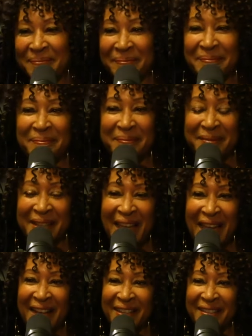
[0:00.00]
I love it.
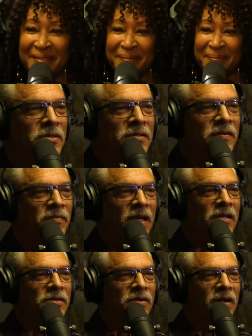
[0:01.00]
Yeah. Incorporation of
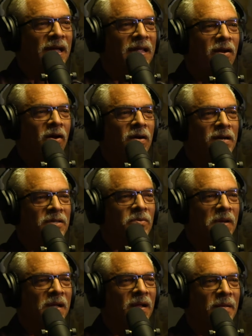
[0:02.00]
nature and art
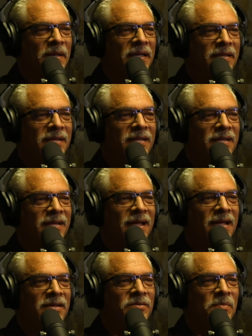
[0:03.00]
as well. That's
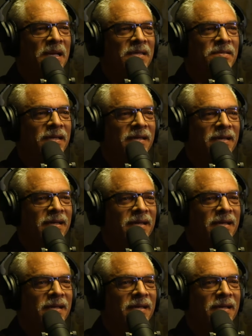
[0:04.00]
correct. That is amazing.